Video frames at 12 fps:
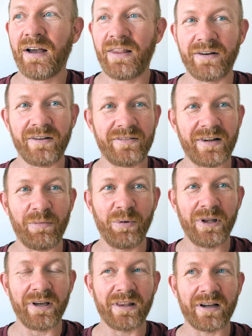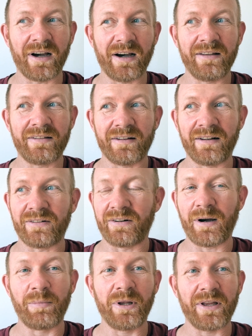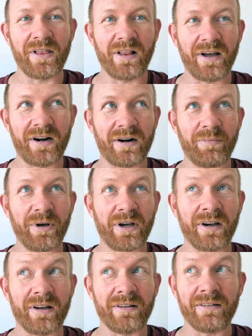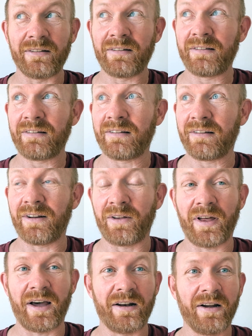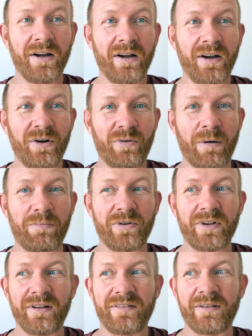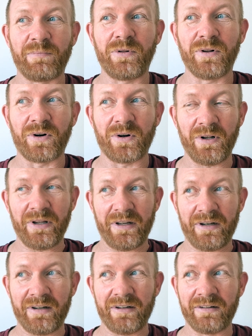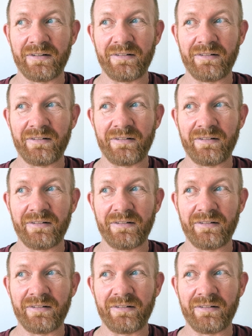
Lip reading: They're just doubling the consonant or doubling the letter because, that represents the plural in